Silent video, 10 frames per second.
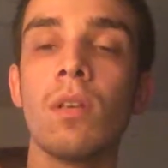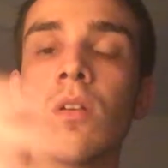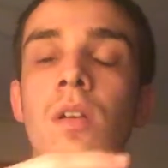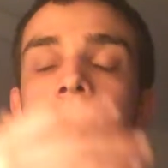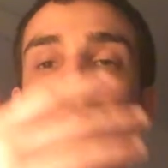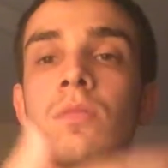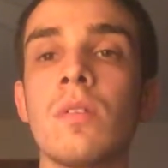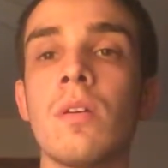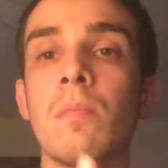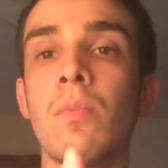Okay, so
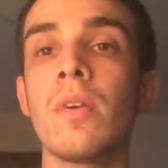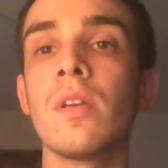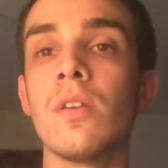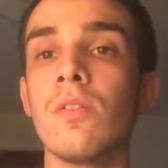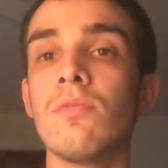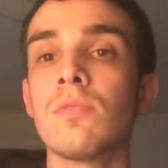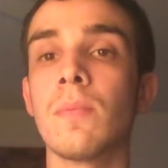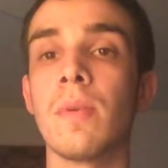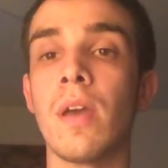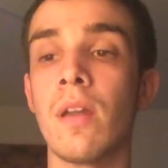we have breaking news
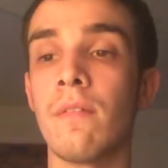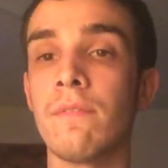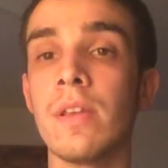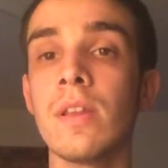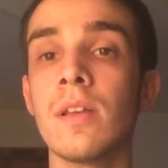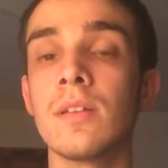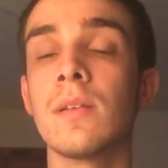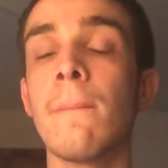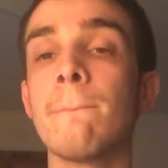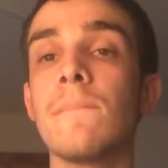coming out of Phoenix.